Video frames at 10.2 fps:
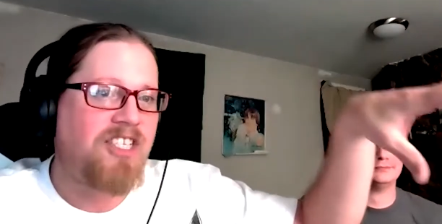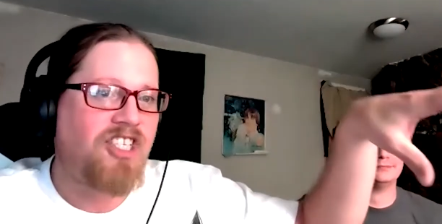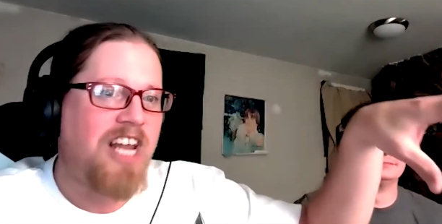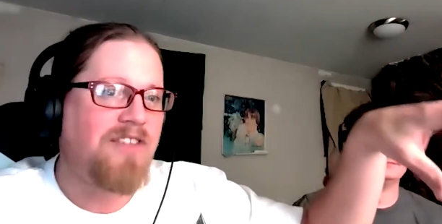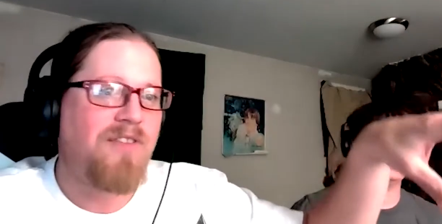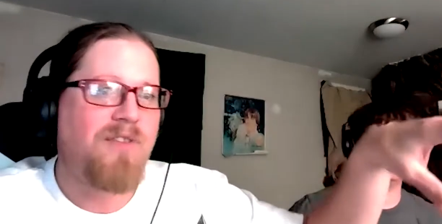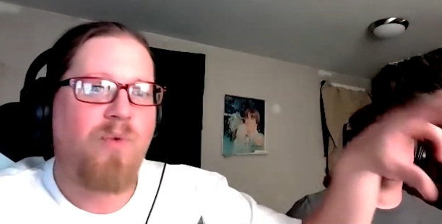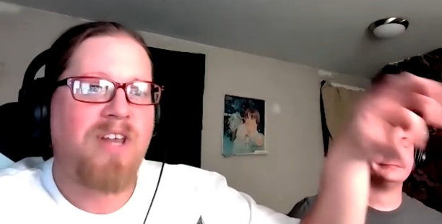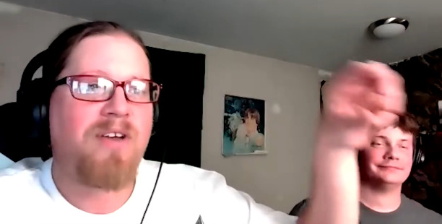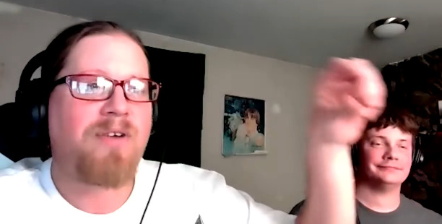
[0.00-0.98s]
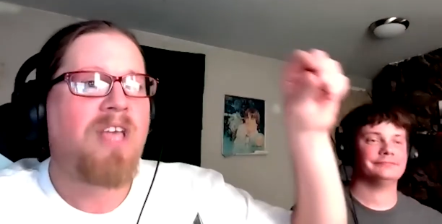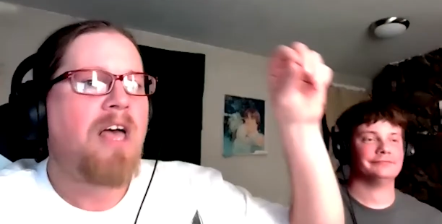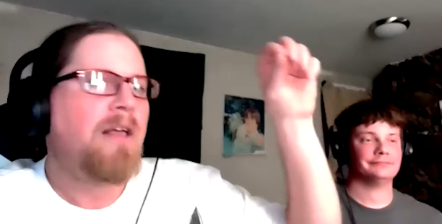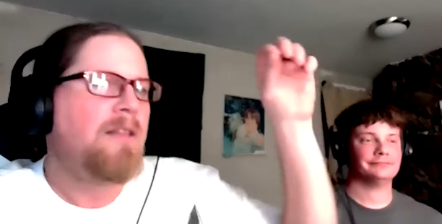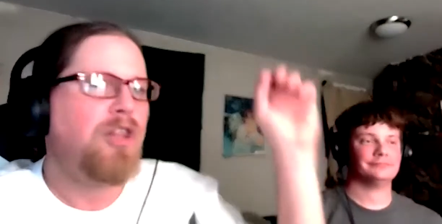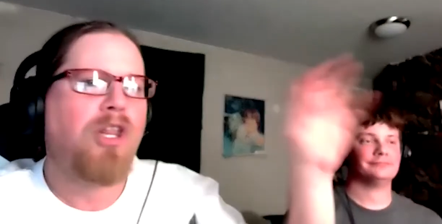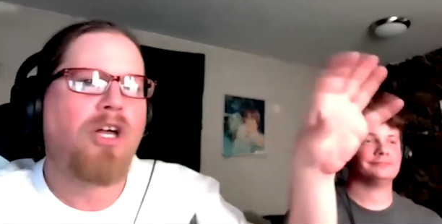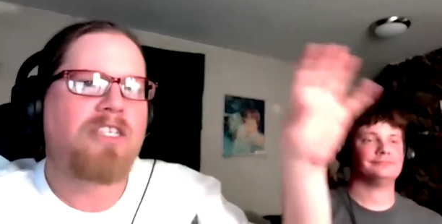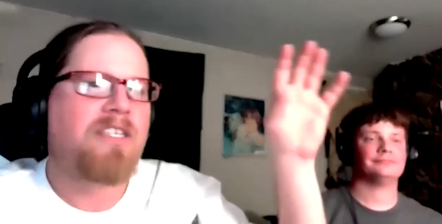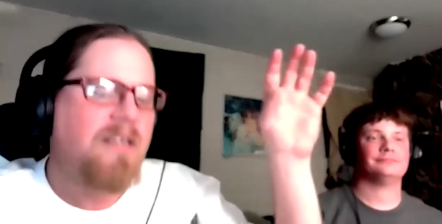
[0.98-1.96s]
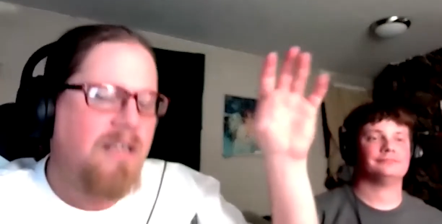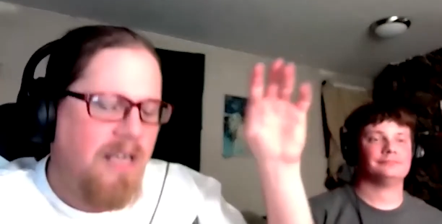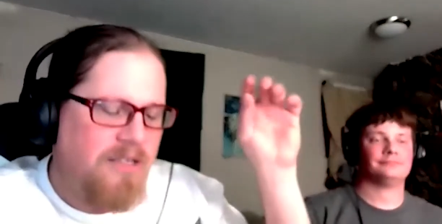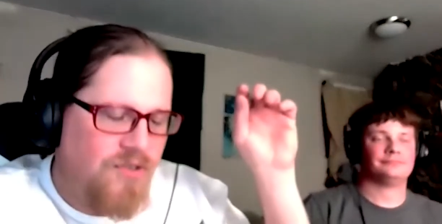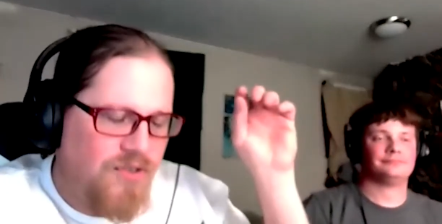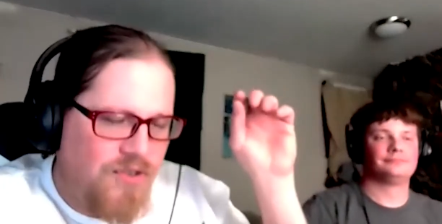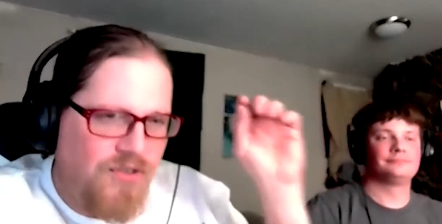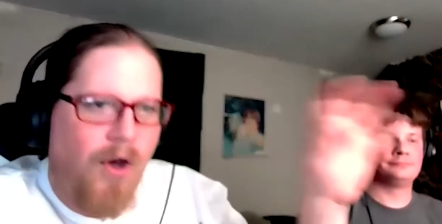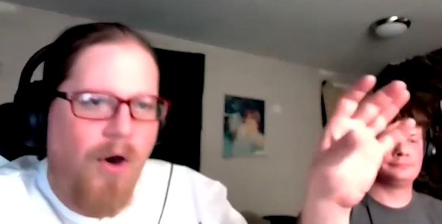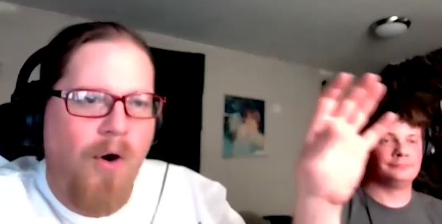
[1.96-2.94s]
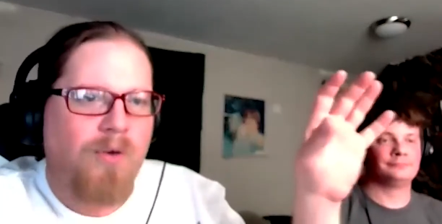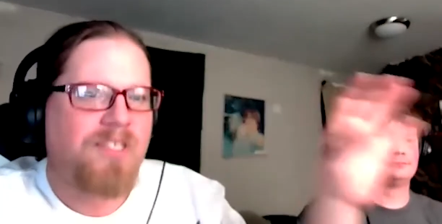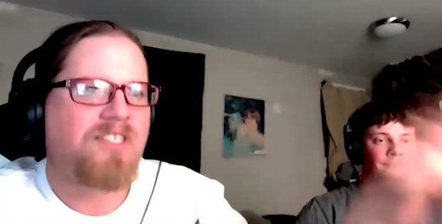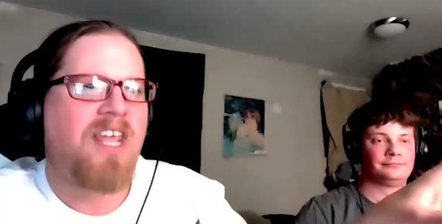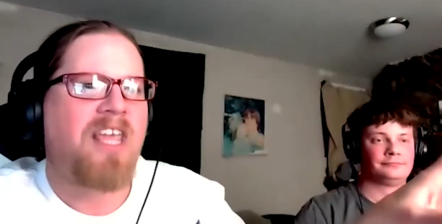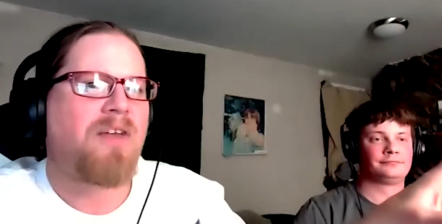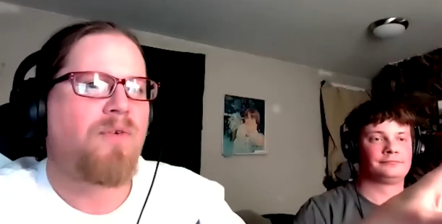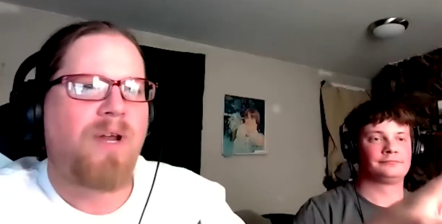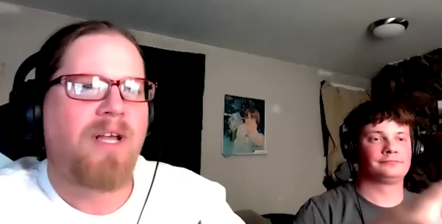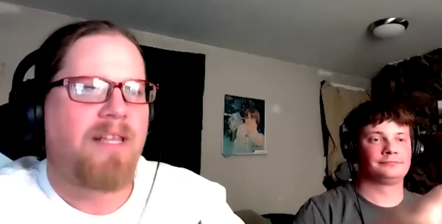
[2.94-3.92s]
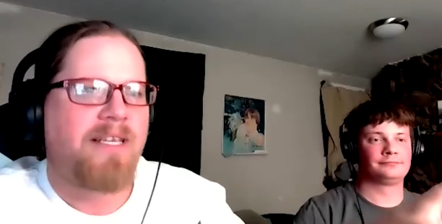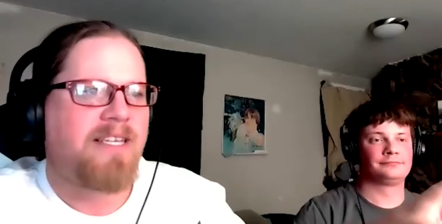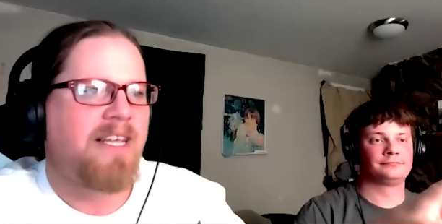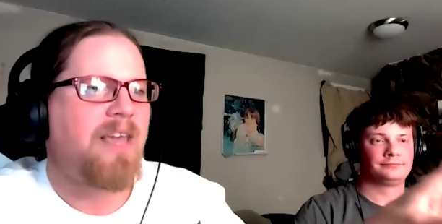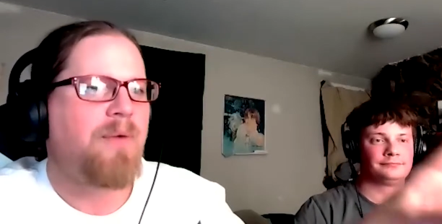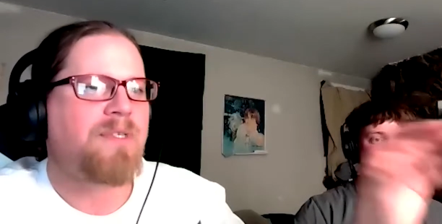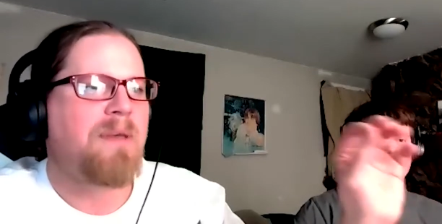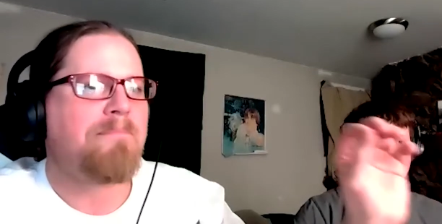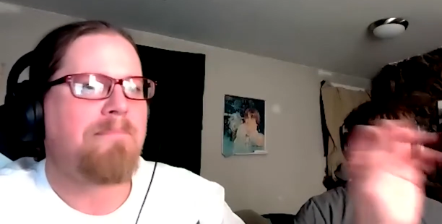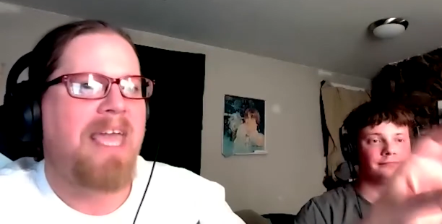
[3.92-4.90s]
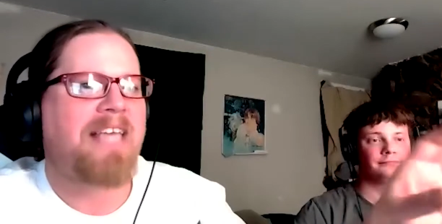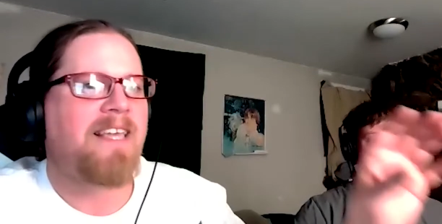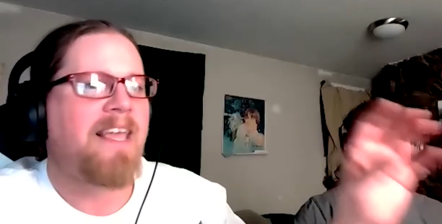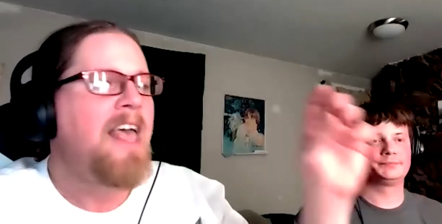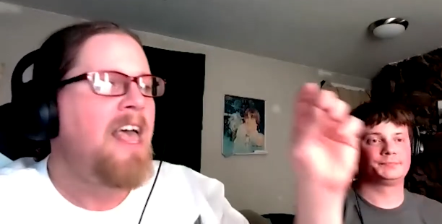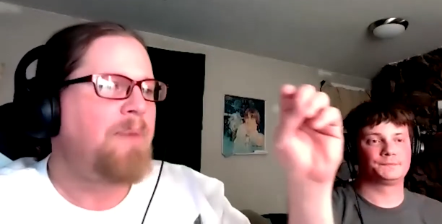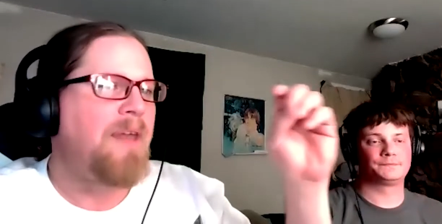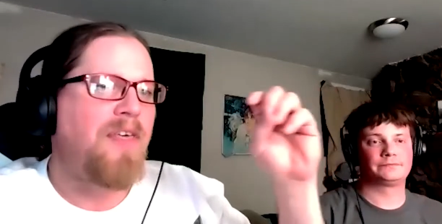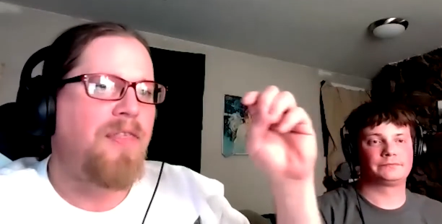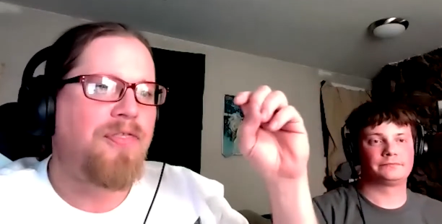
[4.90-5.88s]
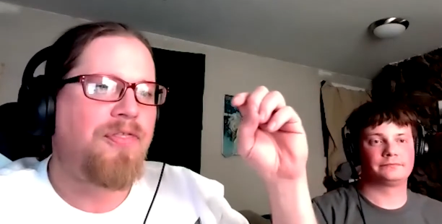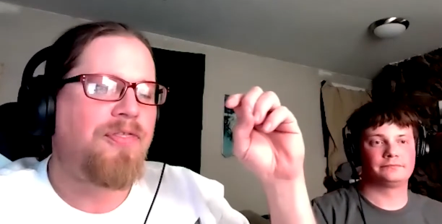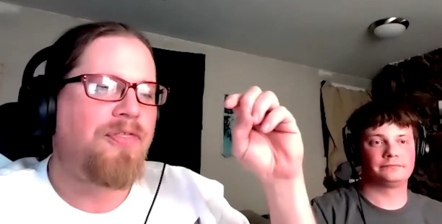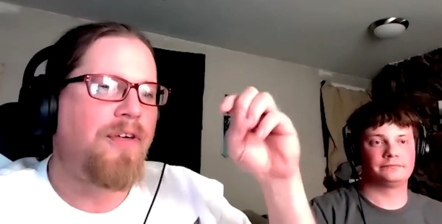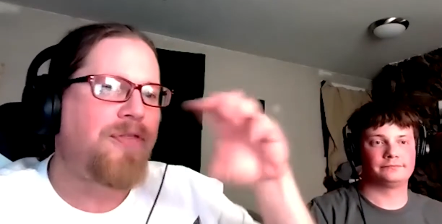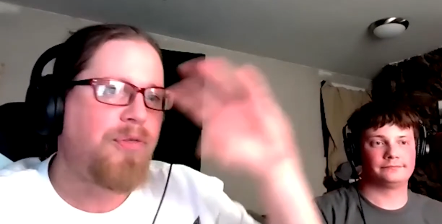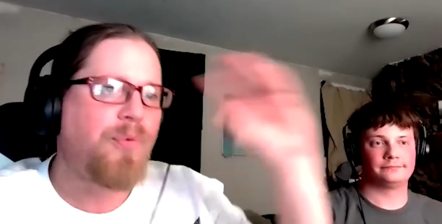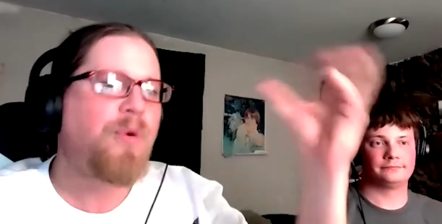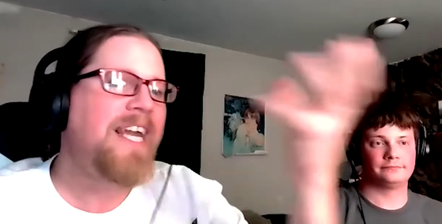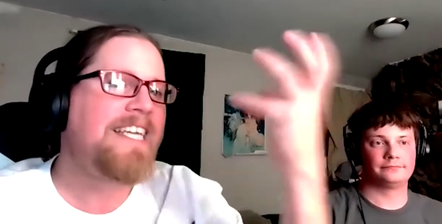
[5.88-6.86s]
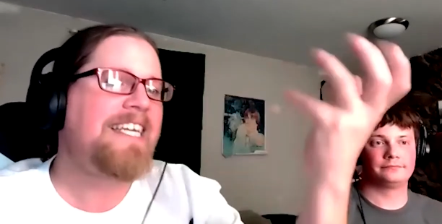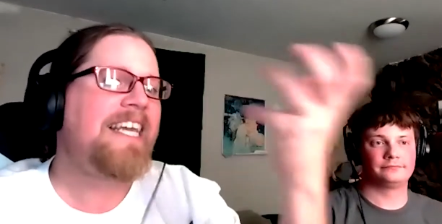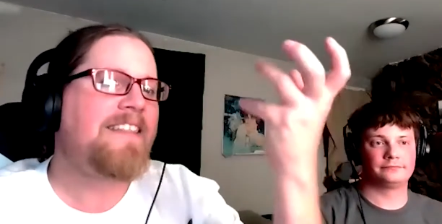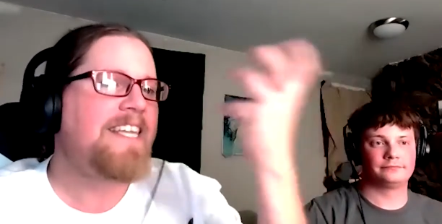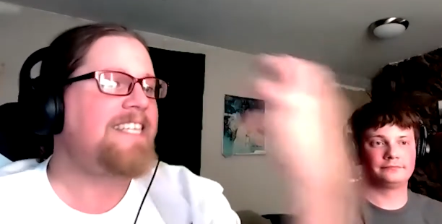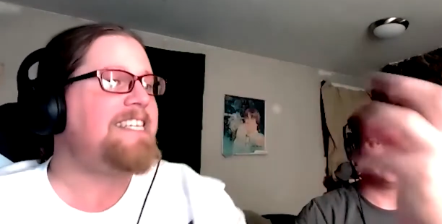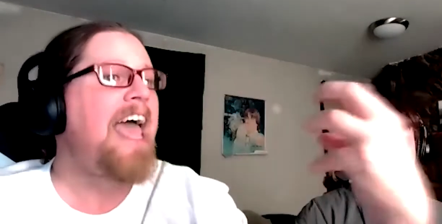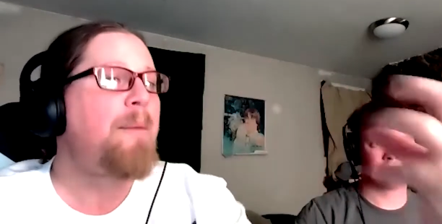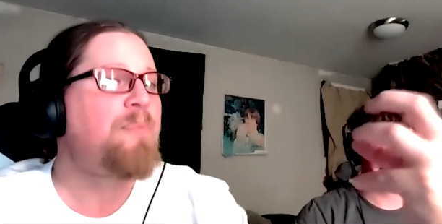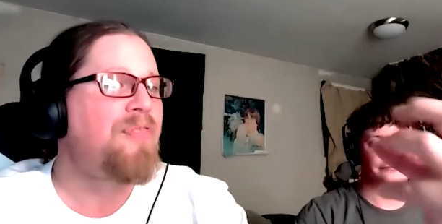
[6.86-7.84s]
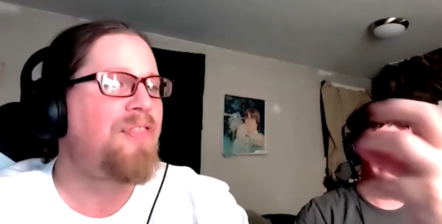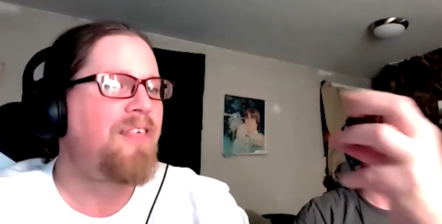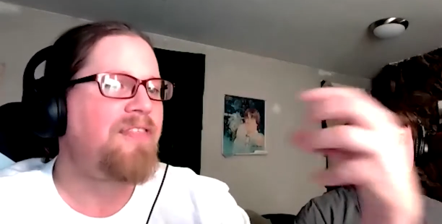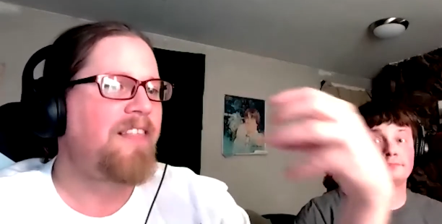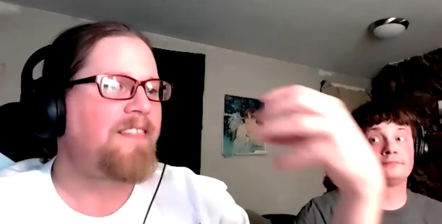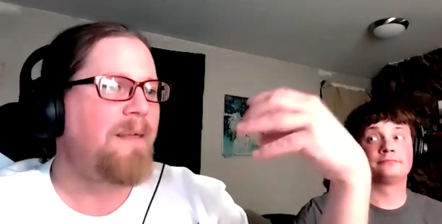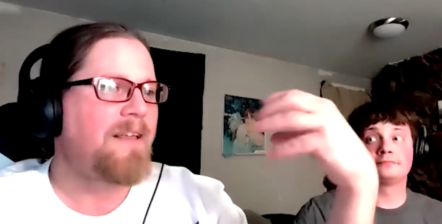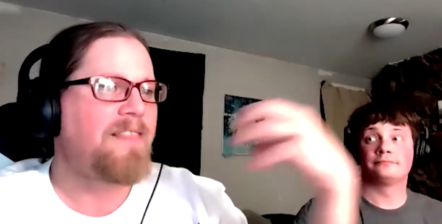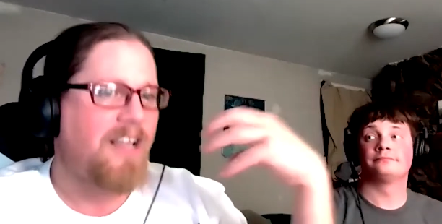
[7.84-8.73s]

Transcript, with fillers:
Speaker 1: shining through the windows, looked so stinking realistic. It was amazing. But the 3D, the depth that the